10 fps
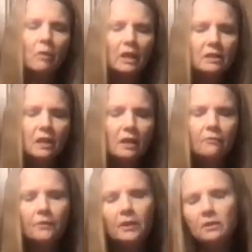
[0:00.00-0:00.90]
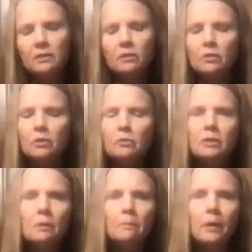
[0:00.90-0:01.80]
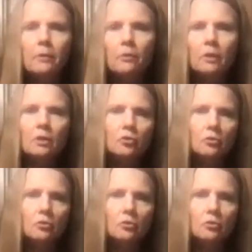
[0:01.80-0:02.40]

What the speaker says: it's kind of fun to do some other things.